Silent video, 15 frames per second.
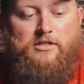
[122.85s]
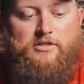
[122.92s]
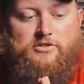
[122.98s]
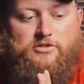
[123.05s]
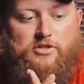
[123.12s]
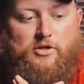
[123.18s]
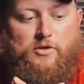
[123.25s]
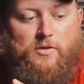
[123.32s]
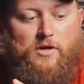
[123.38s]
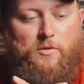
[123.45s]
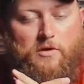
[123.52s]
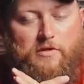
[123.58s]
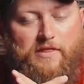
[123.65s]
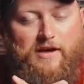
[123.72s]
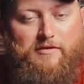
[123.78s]
So
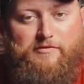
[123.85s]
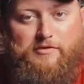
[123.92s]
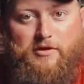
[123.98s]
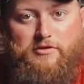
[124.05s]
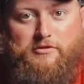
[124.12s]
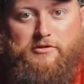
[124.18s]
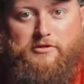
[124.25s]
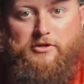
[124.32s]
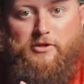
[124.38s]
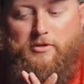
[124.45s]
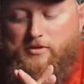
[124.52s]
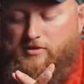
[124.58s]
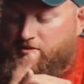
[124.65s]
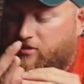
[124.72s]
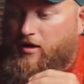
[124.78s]
without further ado,
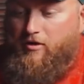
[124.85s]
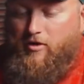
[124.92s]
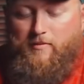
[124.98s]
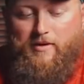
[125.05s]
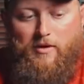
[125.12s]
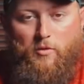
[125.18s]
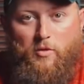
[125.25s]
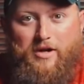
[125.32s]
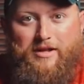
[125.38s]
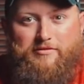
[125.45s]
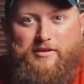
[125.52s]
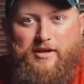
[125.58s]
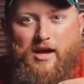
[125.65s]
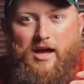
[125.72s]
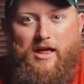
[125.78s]
let's talk about what
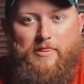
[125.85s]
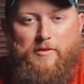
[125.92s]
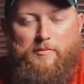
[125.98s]
I've got,